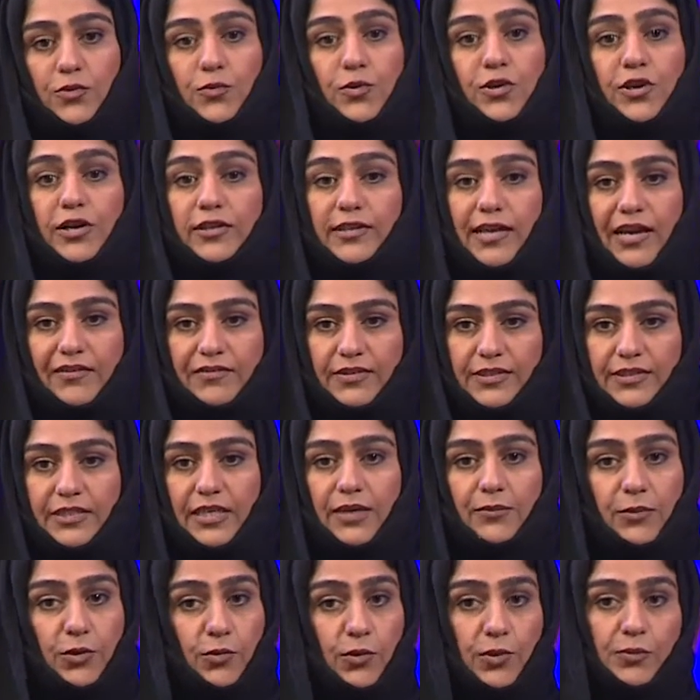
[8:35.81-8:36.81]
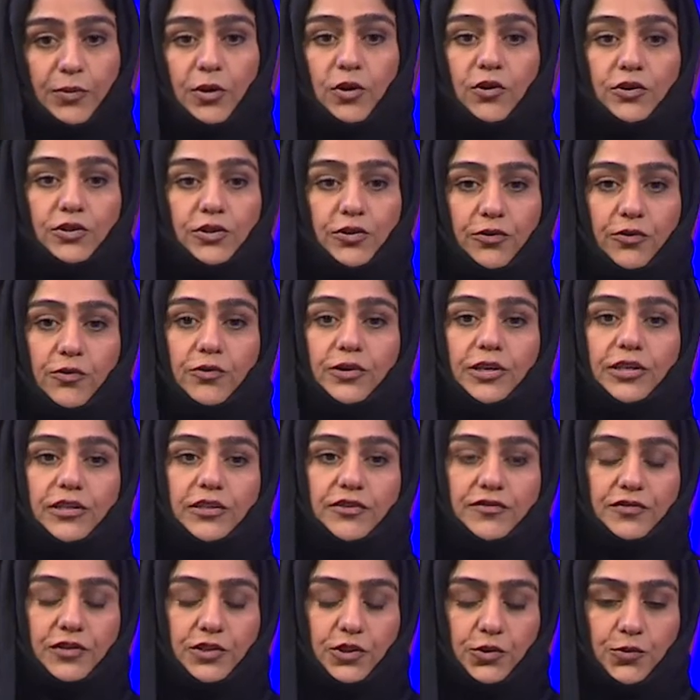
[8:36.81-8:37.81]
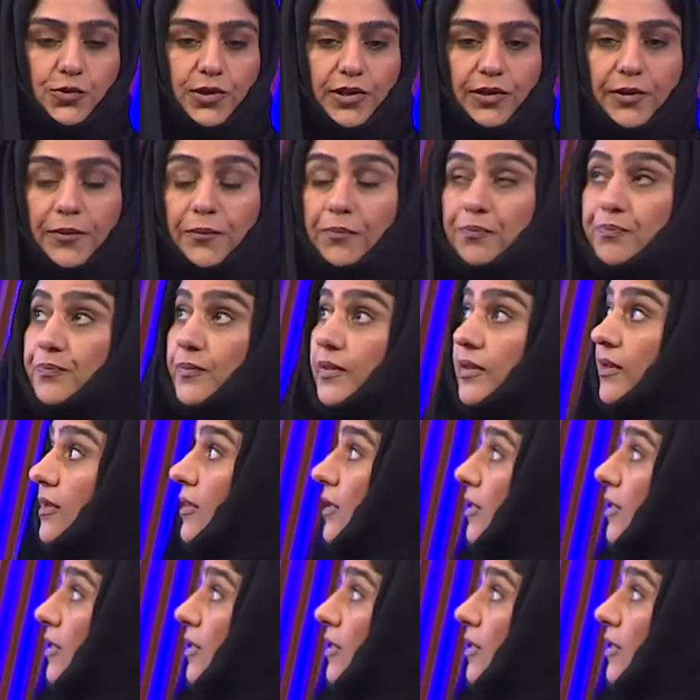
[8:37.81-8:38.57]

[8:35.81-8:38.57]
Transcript: So you will not have a team, you will be on your own individual.